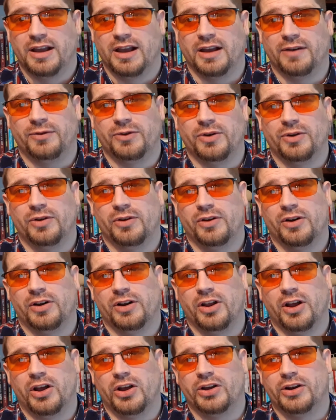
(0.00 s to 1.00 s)
have you
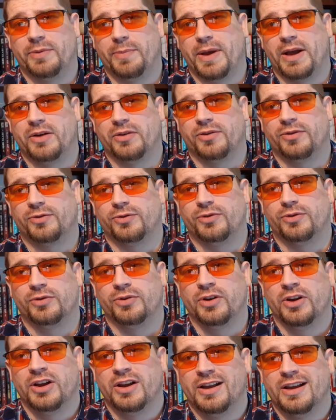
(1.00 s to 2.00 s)
heard about
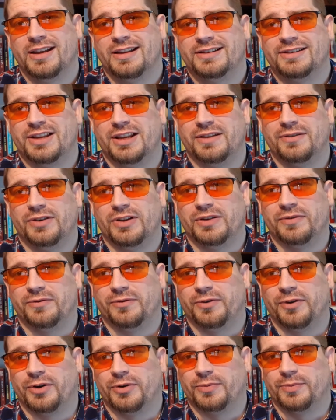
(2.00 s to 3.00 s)
through TV and
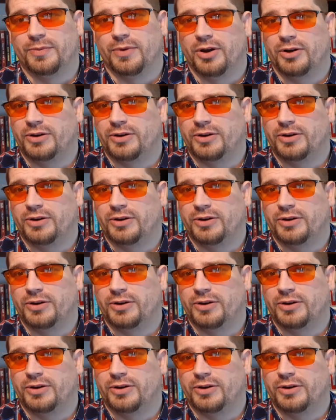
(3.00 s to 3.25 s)
film.